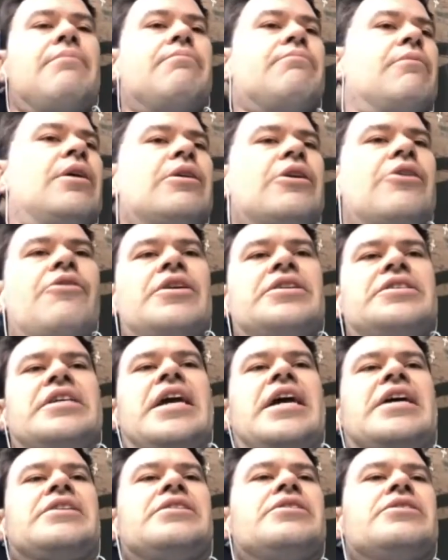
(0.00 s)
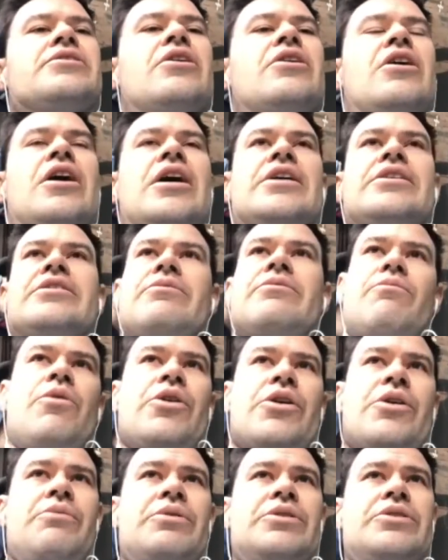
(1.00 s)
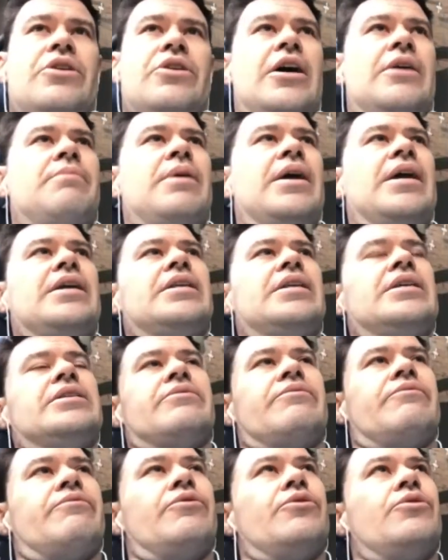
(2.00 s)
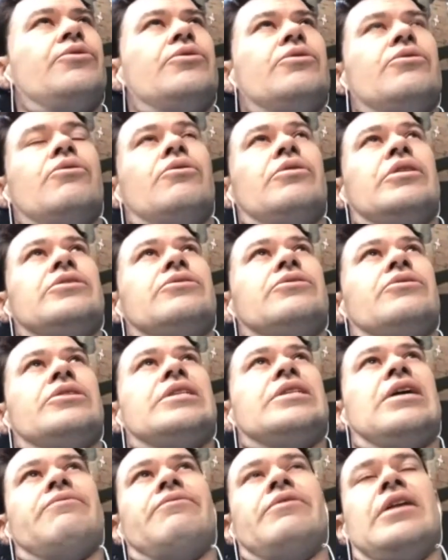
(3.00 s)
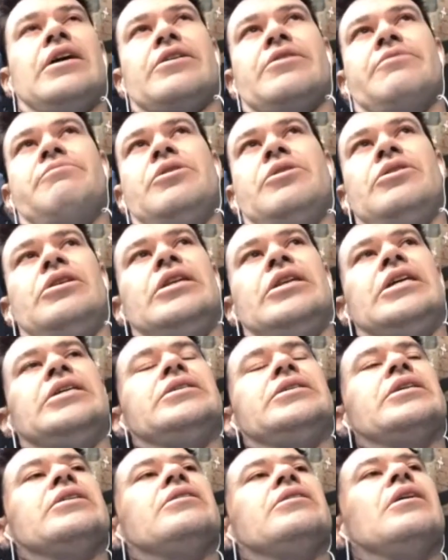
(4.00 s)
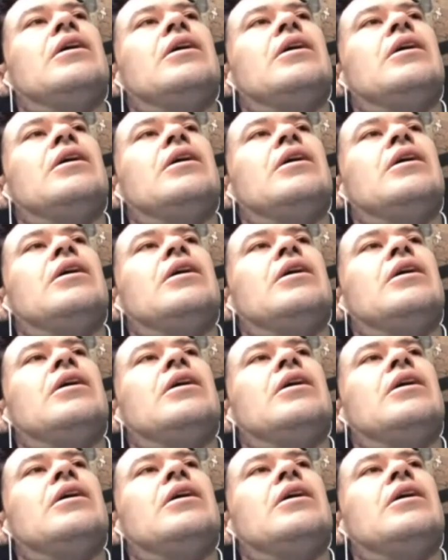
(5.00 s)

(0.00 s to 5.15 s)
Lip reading: increasing exercise and working with diabetes and food and all this sort of stuff in our communities. And